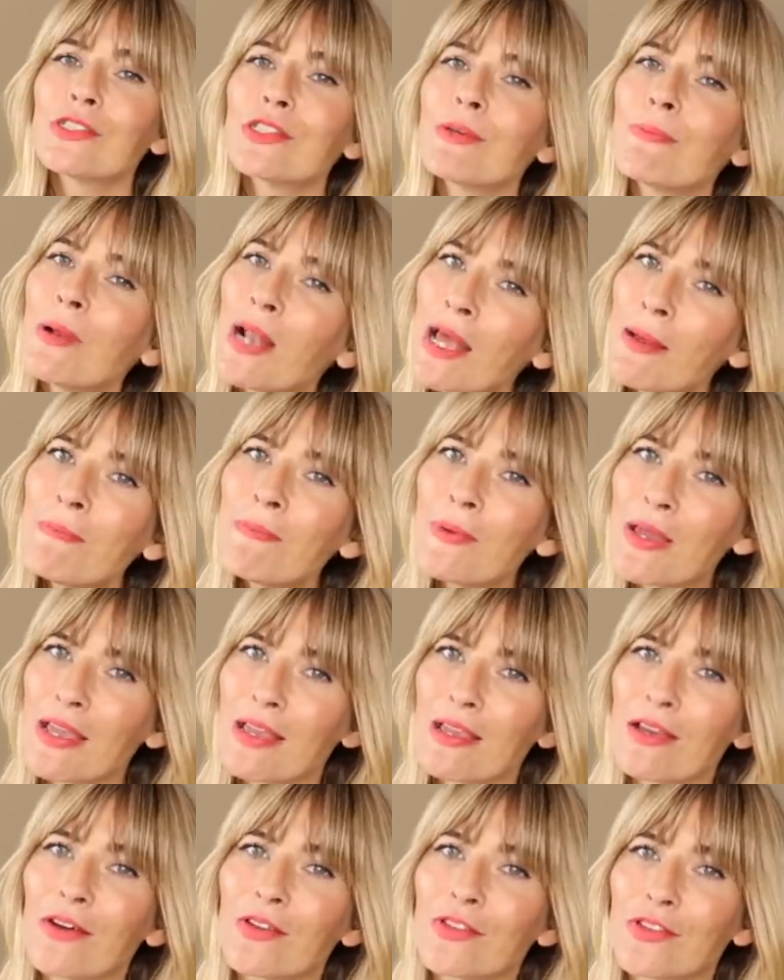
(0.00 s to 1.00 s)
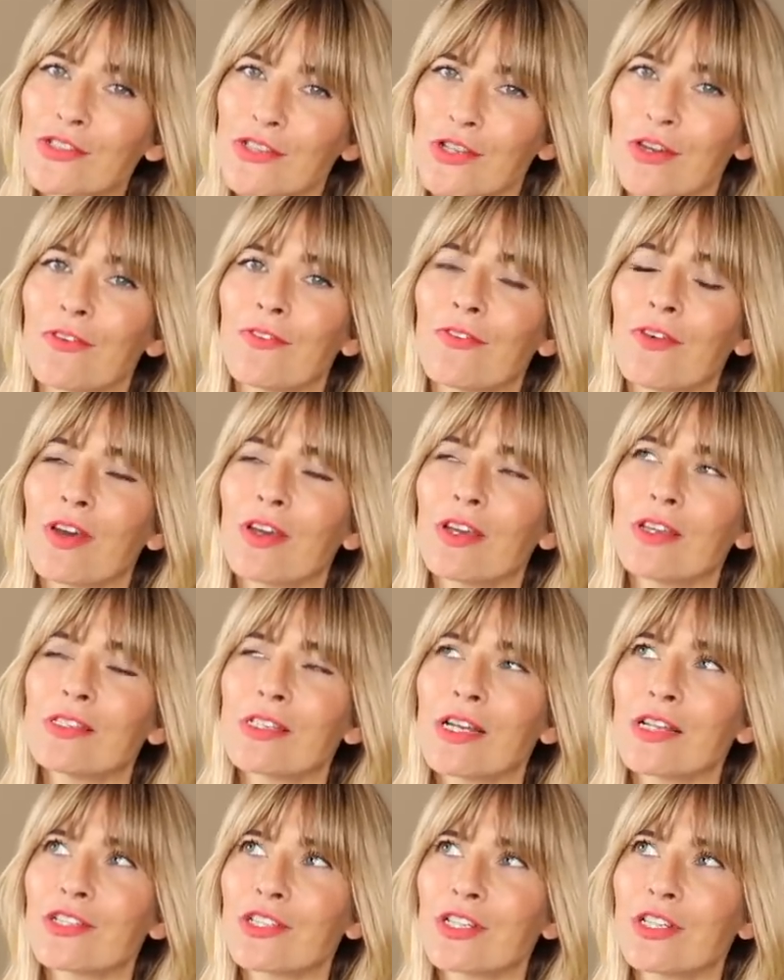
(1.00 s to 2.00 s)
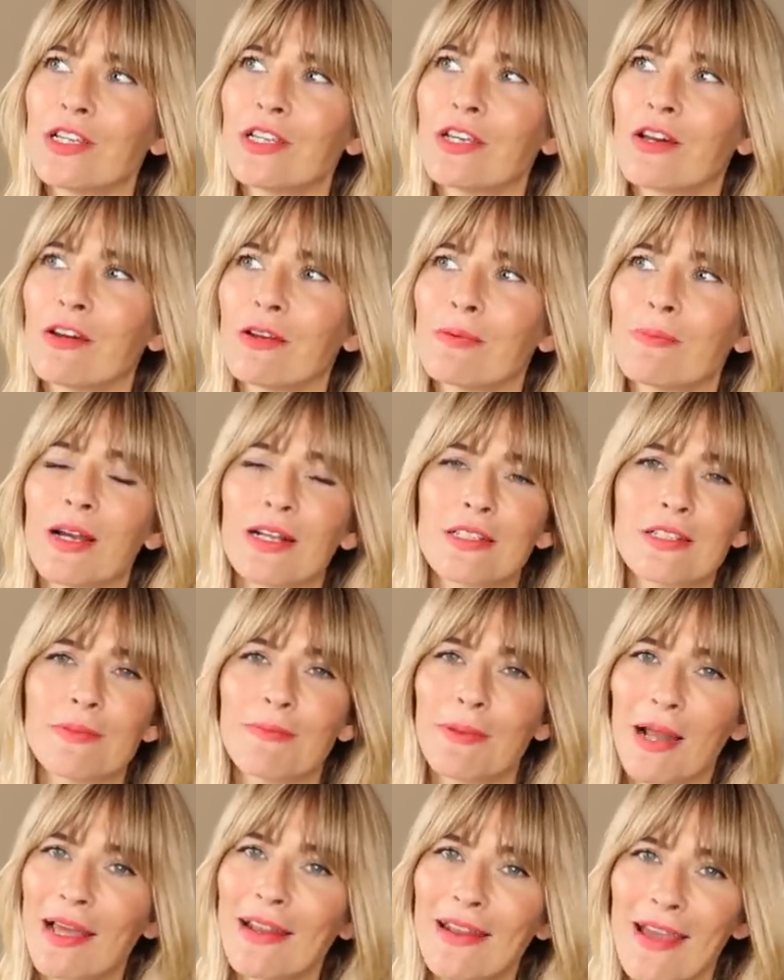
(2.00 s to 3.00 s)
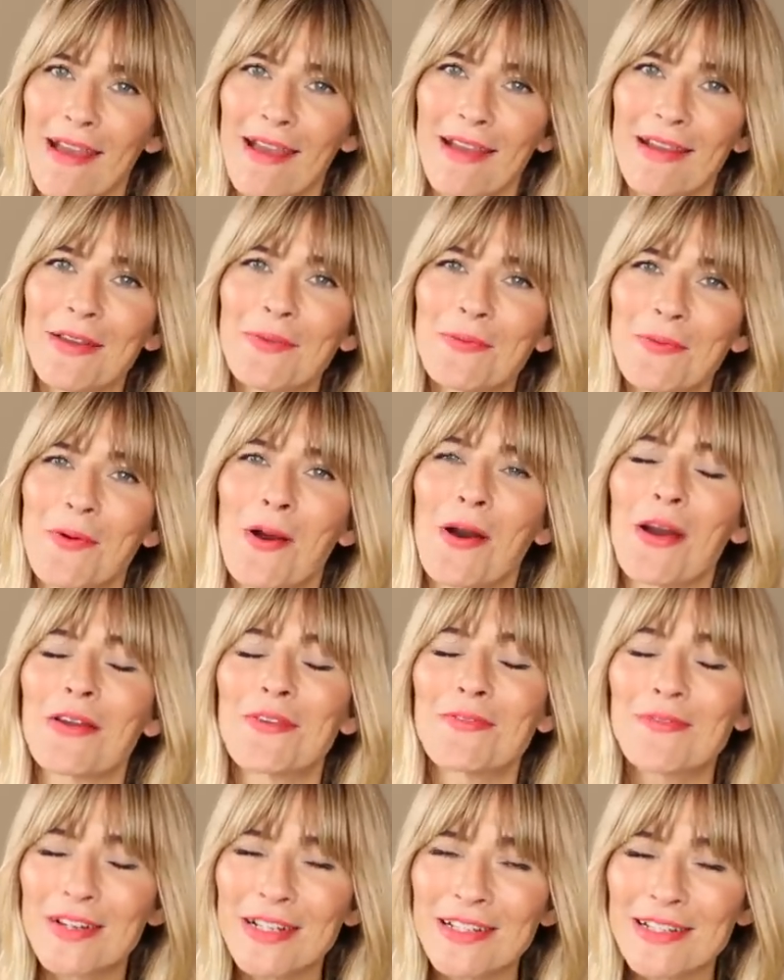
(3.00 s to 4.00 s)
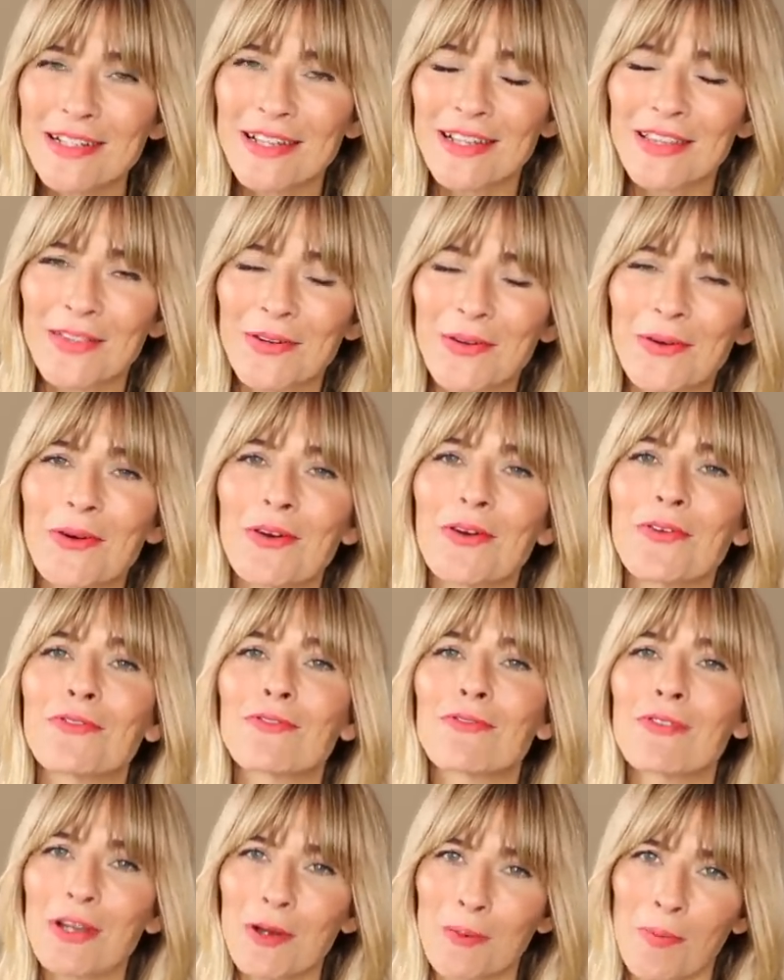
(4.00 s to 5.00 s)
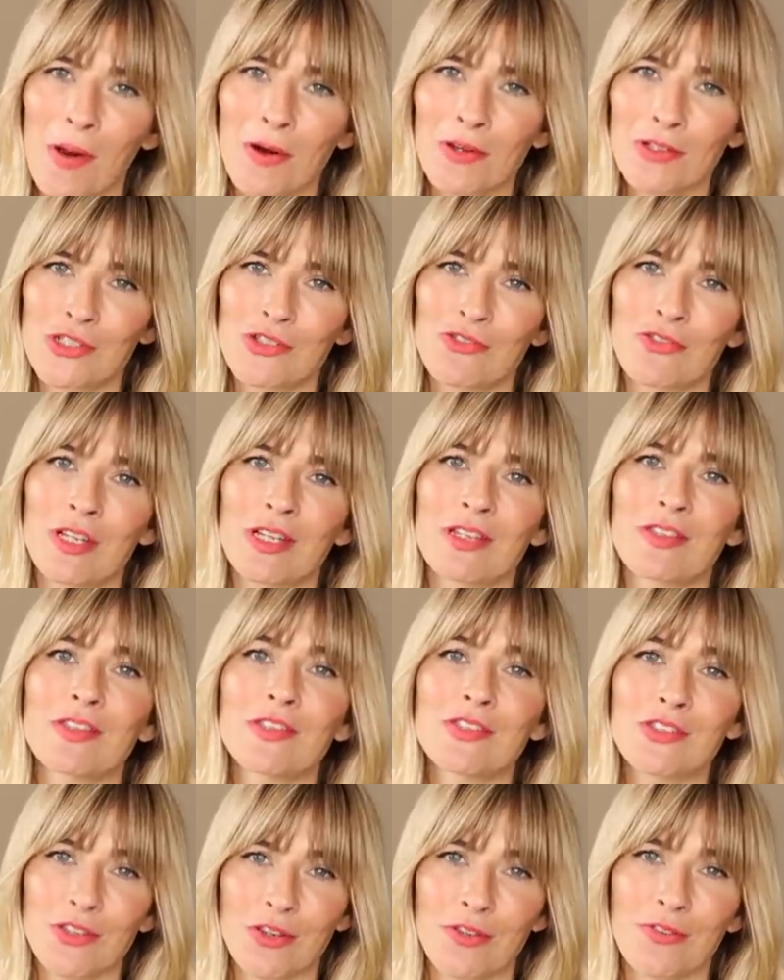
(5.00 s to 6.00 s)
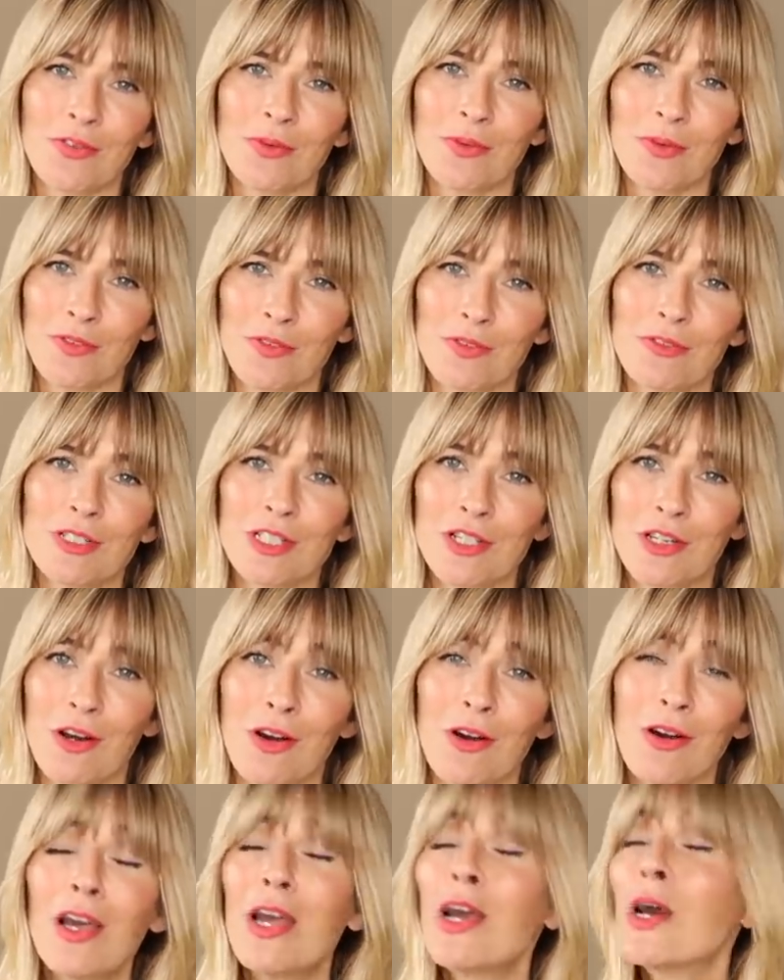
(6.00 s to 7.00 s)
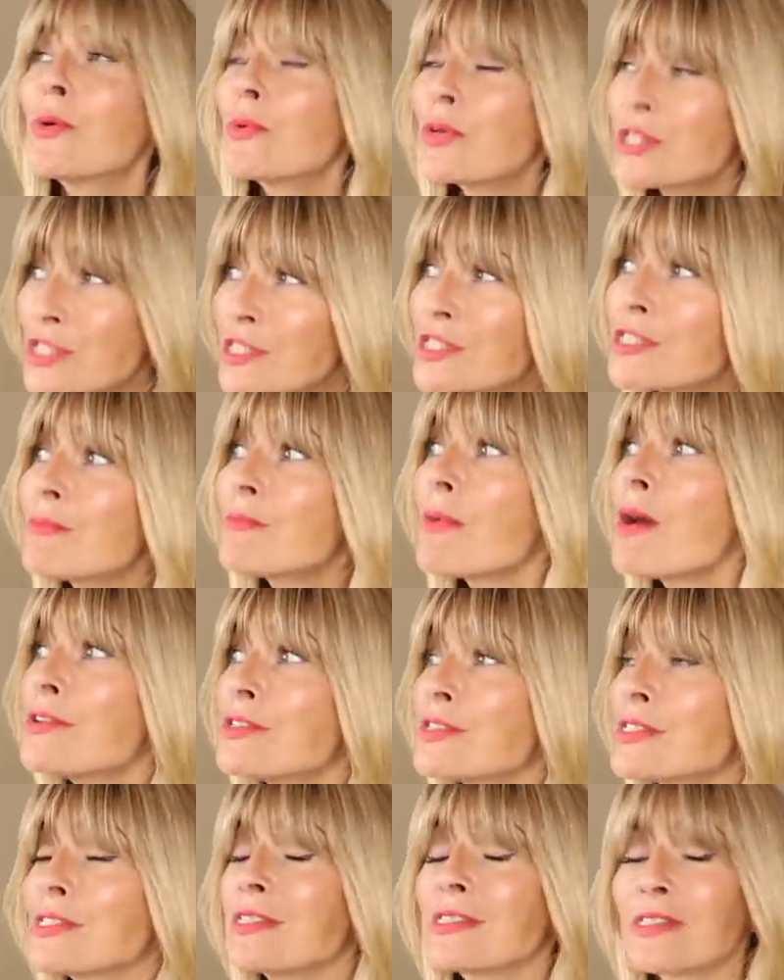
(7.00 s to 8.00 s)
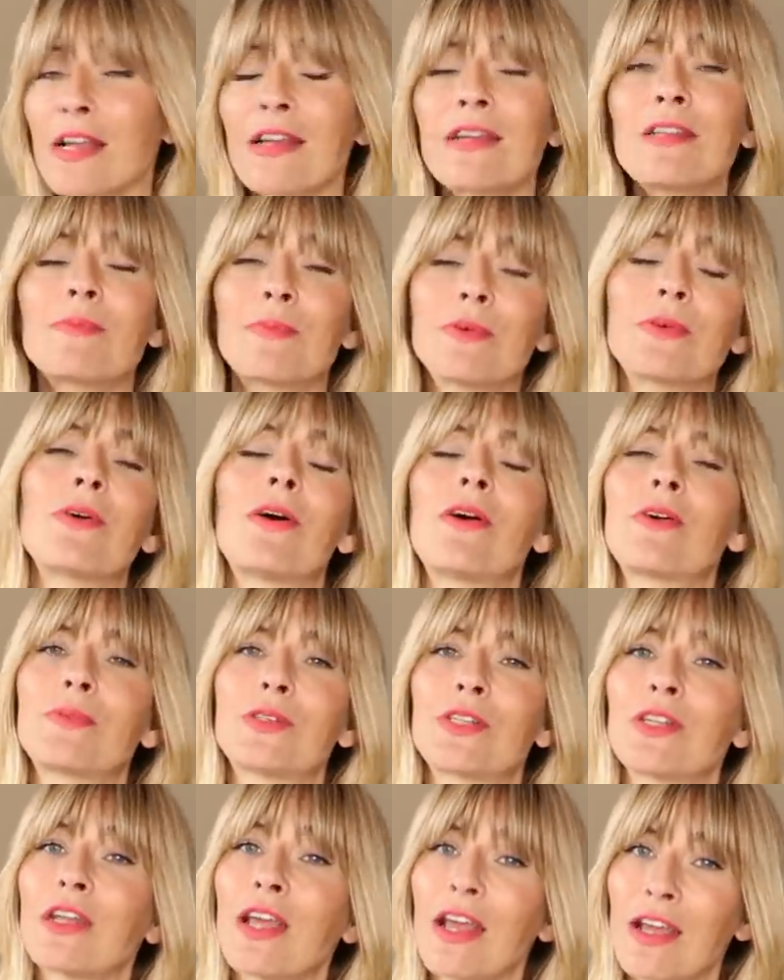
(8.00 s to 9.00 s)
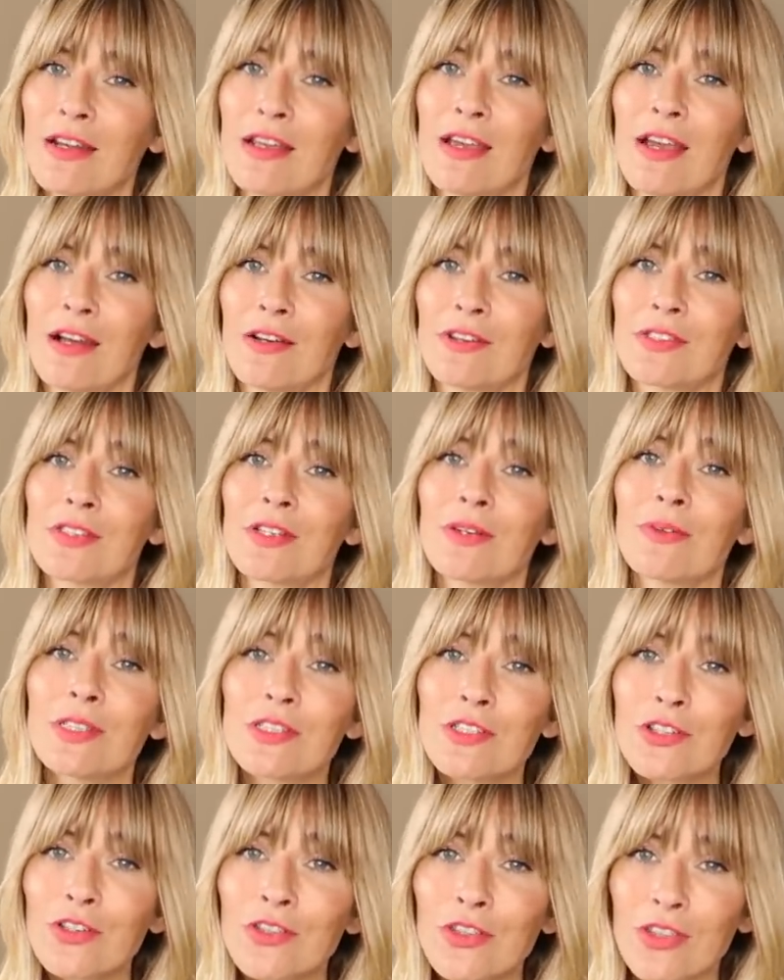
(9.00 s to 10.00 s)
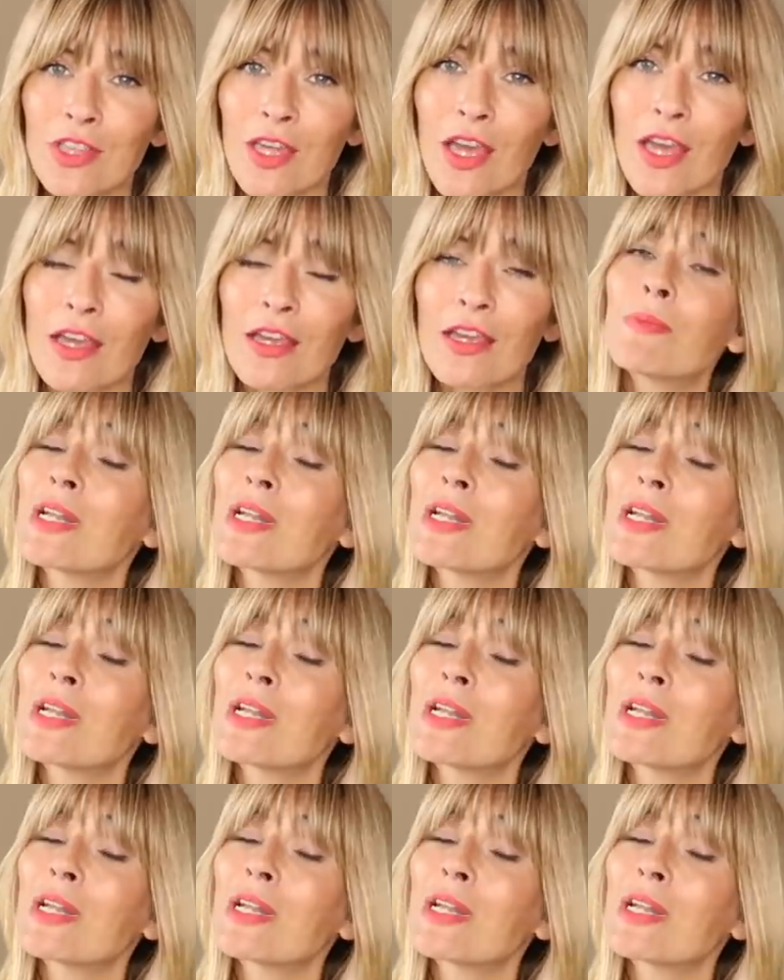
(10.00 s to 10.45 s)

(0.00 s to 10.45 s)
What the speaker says: So plan B on the sofa is actually going back to plan A, what I originally thought of reupholstering the sofa we've already got, which is the most sustainable option anyhow, so it's a good thing.